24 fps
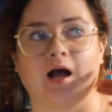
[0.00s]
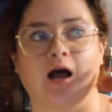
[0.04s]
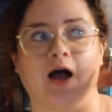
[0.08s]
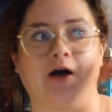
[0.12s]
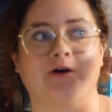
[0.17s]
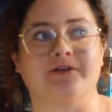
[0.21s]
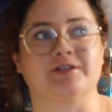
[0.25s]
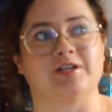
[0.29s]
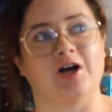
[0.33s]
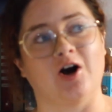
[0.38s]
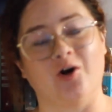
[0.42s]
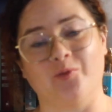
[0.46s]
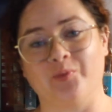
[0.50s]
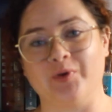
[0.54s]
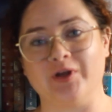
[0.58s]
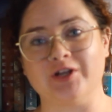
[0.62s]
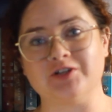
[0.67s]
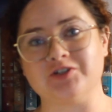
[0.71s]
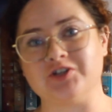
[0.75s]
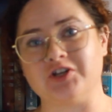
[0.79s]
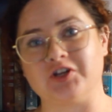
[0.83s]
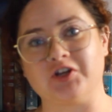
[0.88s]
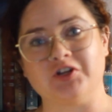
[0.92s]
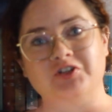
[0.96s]
I was
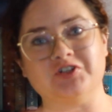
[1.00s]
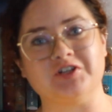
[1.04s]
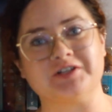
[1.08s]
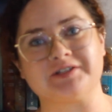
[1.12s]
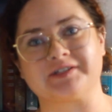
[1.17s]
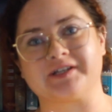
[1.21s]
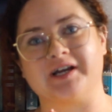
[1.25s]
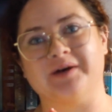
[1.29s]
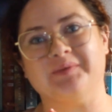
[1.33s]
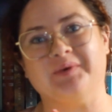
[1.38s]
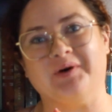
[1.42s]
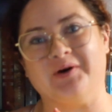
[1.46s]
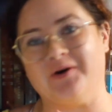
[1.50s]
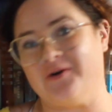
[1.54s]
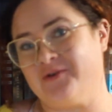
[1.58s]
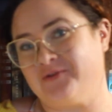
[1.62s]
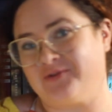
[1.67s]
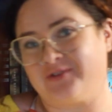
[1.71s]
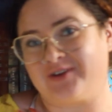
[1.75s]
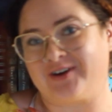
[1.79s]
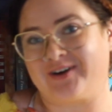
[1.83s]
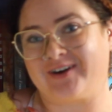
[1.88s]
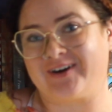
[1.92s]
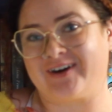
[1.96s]
hoping she could just come
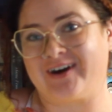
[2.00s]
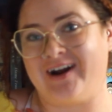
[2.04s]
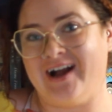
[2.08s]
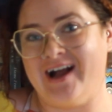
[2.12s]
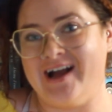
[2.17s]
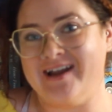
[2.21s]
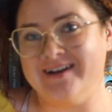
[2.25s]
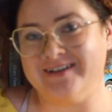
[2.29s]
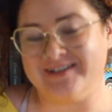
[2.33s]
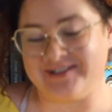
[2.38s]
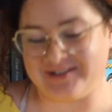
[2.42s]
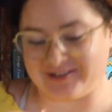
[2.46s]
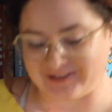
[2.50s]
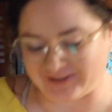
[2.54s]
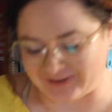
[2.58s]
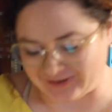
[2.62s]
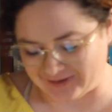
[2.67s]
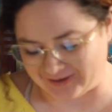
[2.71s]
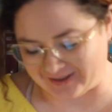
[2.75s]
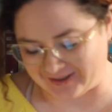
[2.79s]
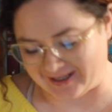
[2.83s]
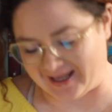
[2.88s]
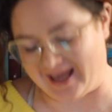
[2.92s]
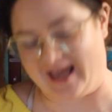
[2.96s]
over and do a
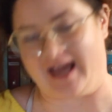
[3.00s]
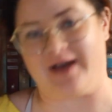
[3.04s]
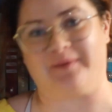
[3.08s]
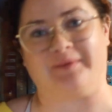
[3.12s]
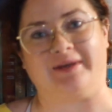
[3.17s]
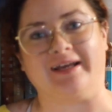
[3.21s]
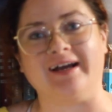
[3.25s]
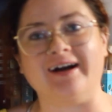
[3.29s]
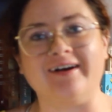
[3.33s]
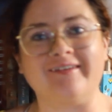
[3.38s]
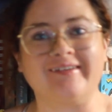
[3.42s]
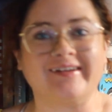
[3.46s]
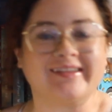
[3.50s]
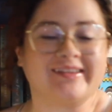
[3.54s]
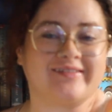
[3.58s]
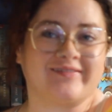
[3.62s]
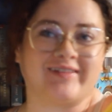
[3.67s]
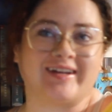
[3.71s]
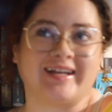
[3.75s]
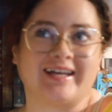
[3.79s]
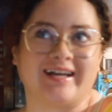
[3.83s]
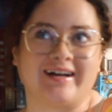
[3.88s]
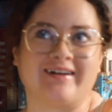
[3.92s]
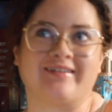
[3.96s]
little cameo in the
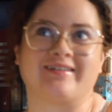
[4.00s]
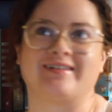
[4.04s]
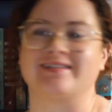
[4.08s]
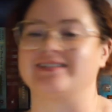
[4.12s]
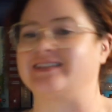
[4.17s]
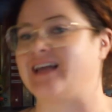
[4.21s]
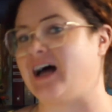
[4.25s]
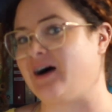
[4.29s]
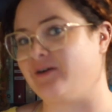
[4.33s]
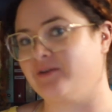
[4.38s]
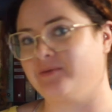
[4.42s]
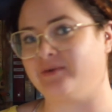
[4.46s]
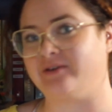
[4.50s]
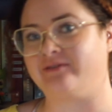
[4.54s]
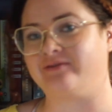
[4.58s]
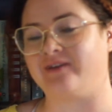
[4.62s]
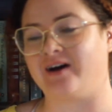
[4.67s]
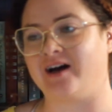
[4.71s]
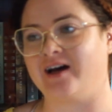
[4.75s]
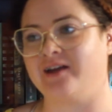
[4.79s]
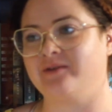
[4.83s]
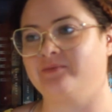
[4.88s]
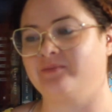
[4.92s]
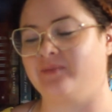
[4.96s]
video, because that would be
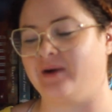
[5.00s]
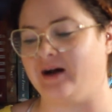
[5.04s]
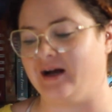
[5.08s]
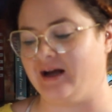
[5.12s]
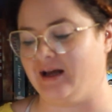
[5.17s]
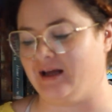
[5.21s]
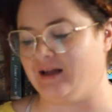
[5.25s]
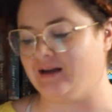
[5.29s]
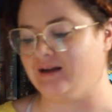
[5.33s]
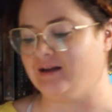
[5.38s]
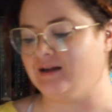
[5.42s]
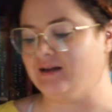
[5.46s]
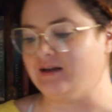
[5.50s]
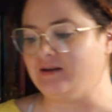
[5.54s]
fun, but